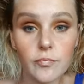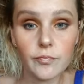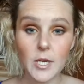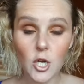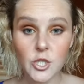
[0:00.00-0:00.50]

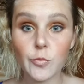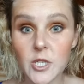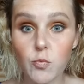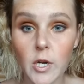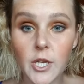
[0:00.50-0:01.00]
Remember, not too
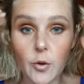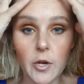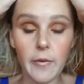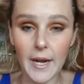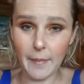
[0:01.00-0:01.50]
much water, you don't
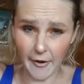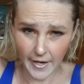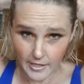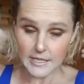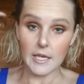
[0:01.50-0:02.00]
want to create a
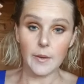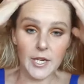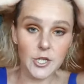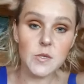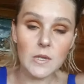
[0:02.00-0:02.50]
barrier,
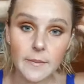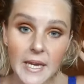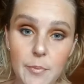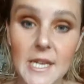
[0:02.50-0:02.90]
but you just want some heat